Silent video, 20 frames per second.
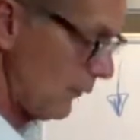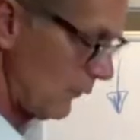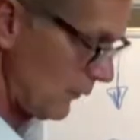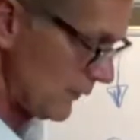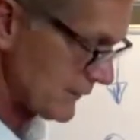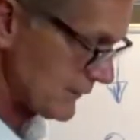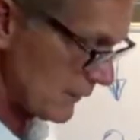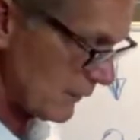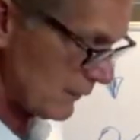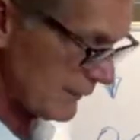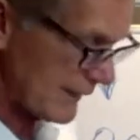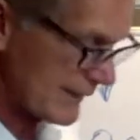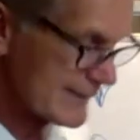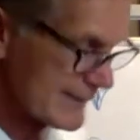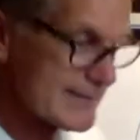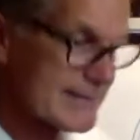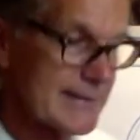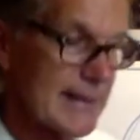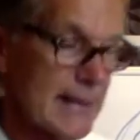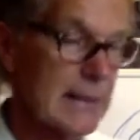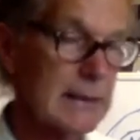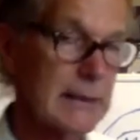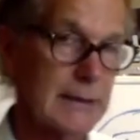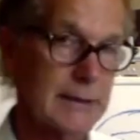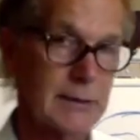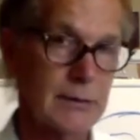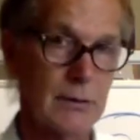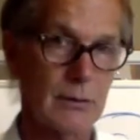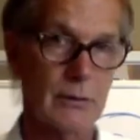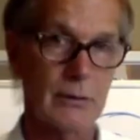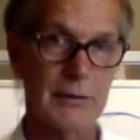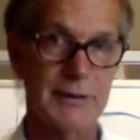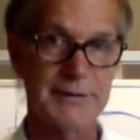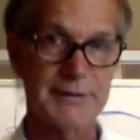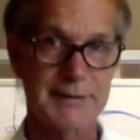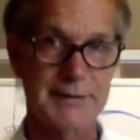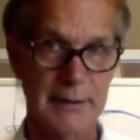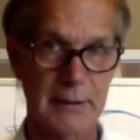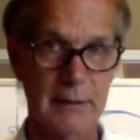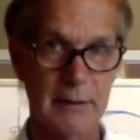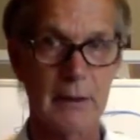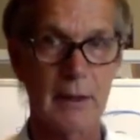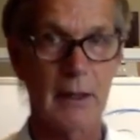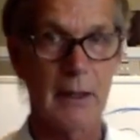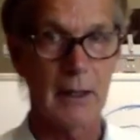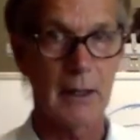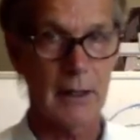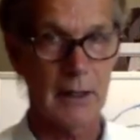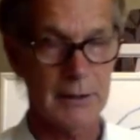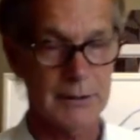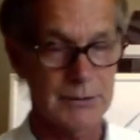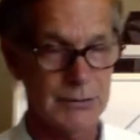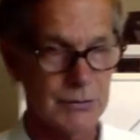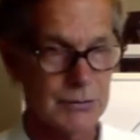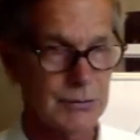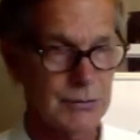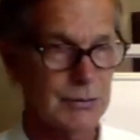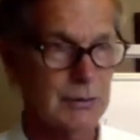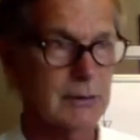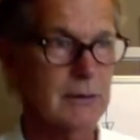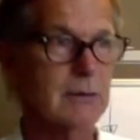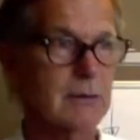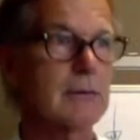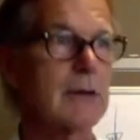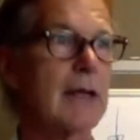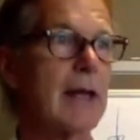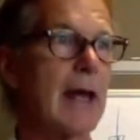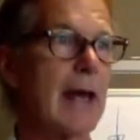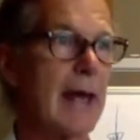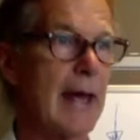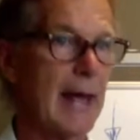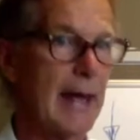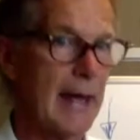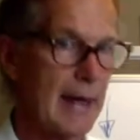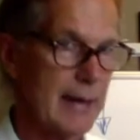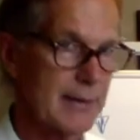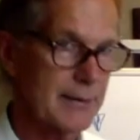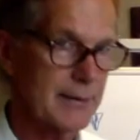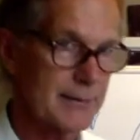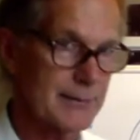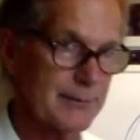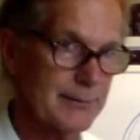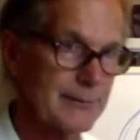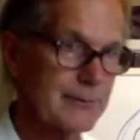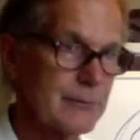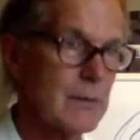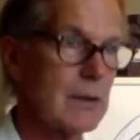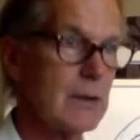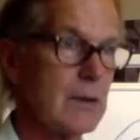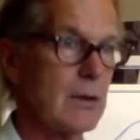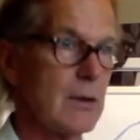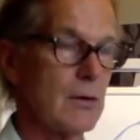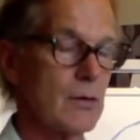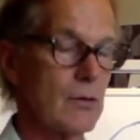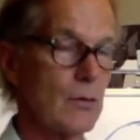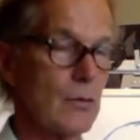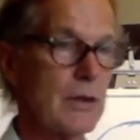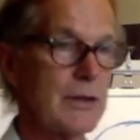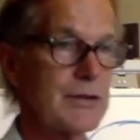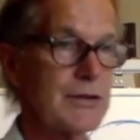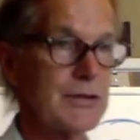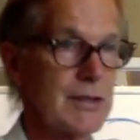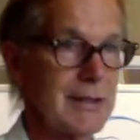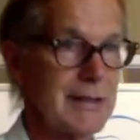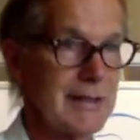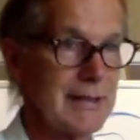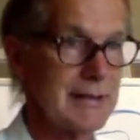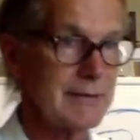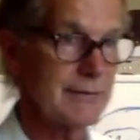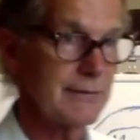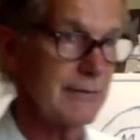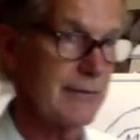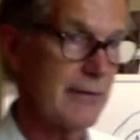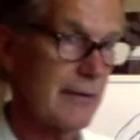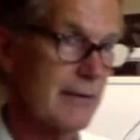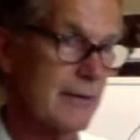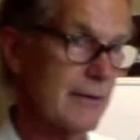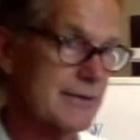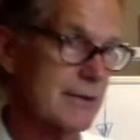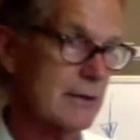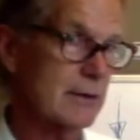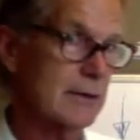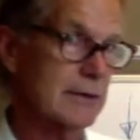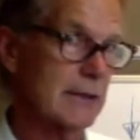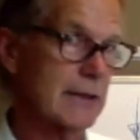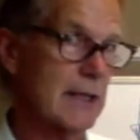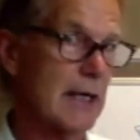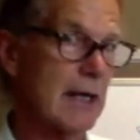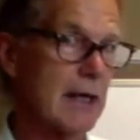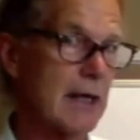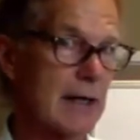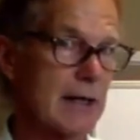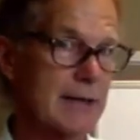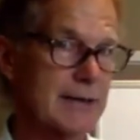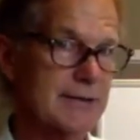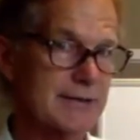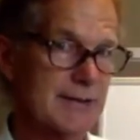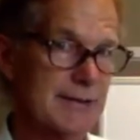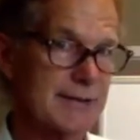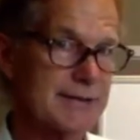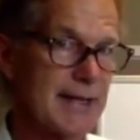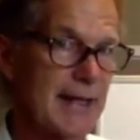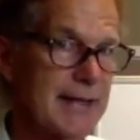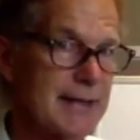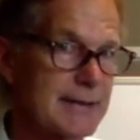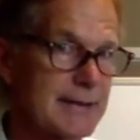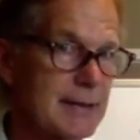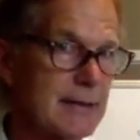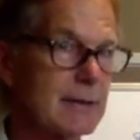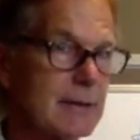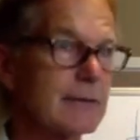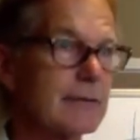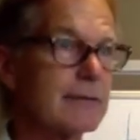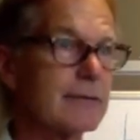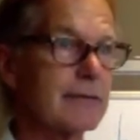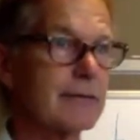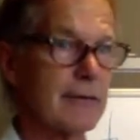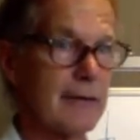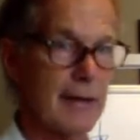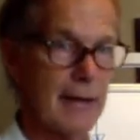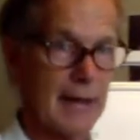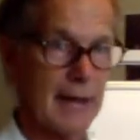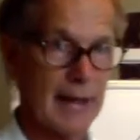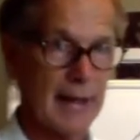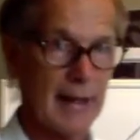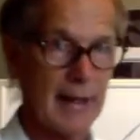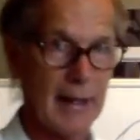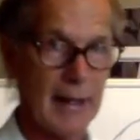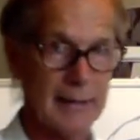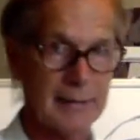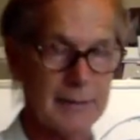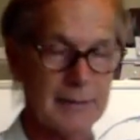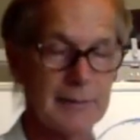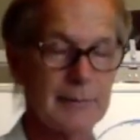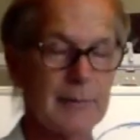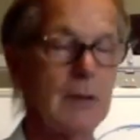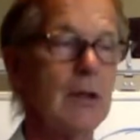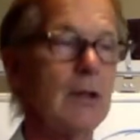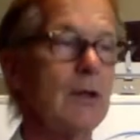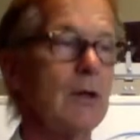what's called a singlet, or a single oxygen atom, which is it's called an oxidative atom,